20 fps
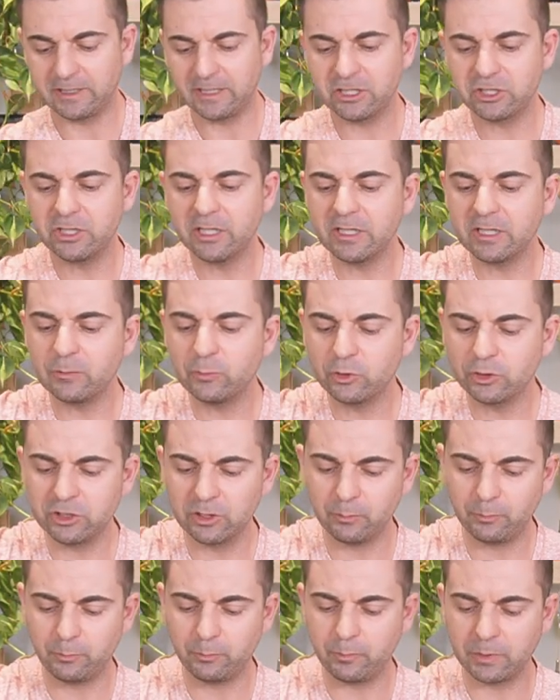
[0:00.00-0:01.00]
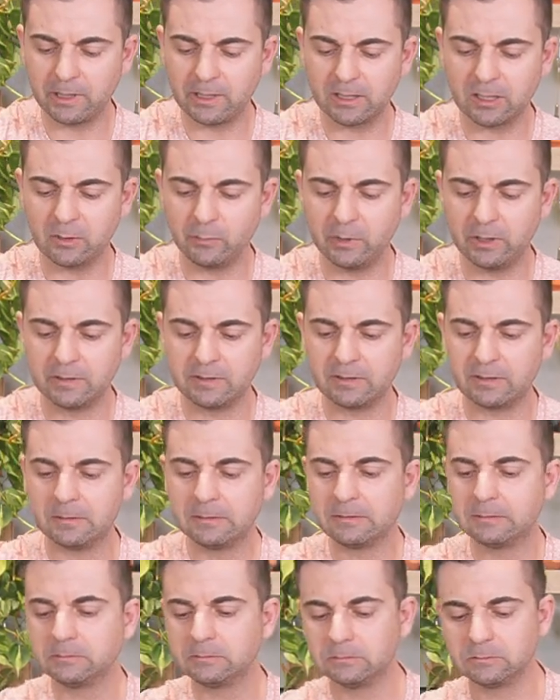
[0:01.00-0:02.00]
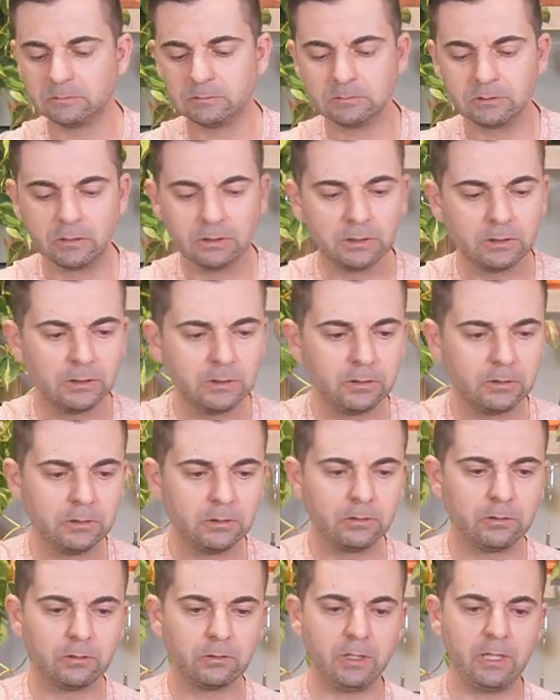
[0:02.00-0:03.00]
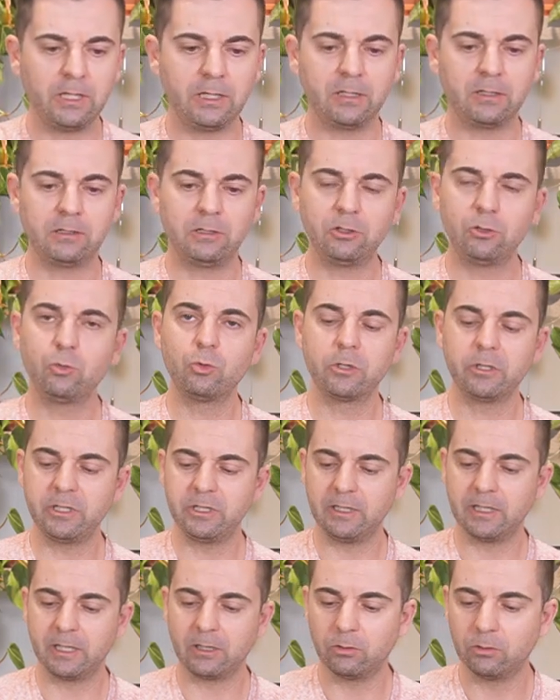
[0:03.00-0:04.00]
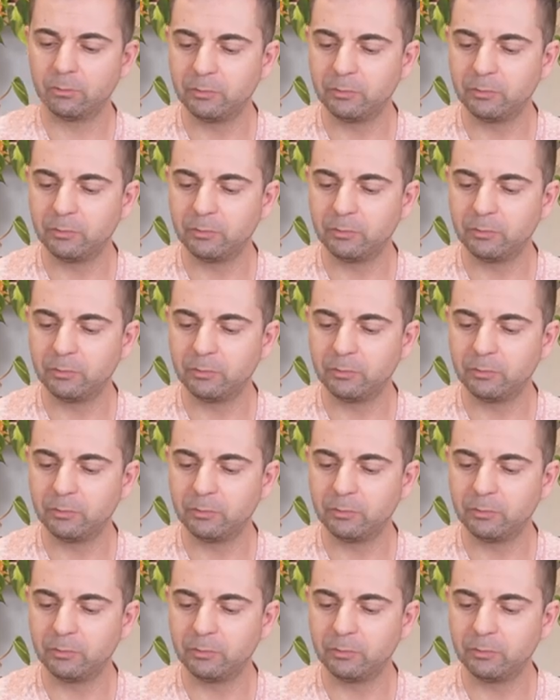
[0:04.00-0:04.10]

Actually, I'm gonna push it back a bit. Okay, a little worried now,